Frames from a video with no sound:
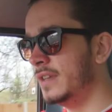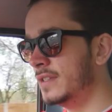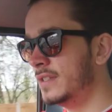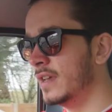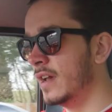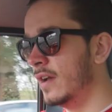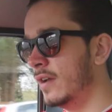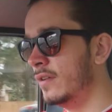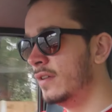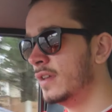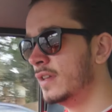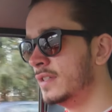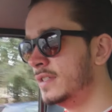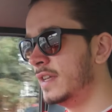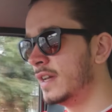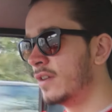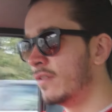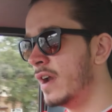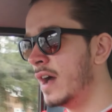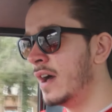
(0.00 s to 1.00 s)
So
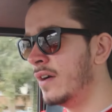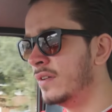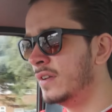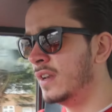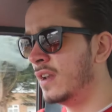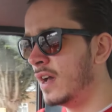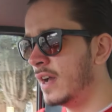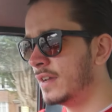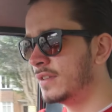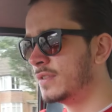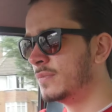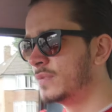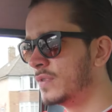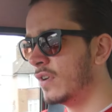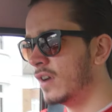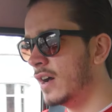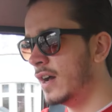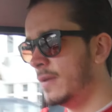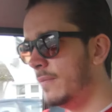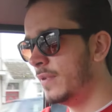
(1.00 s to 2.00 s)
stick around, like,
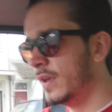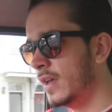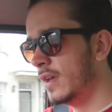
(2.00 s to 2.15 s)
subscribe,